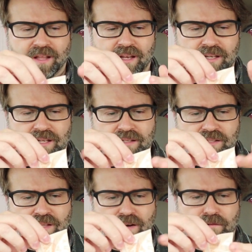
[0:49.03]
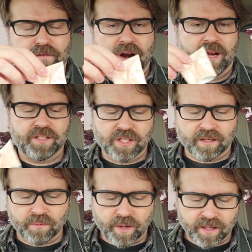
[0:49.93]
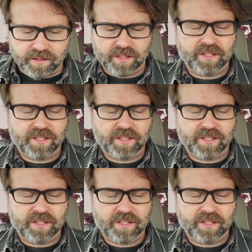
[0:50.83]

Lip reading: that is their fried chicken wings.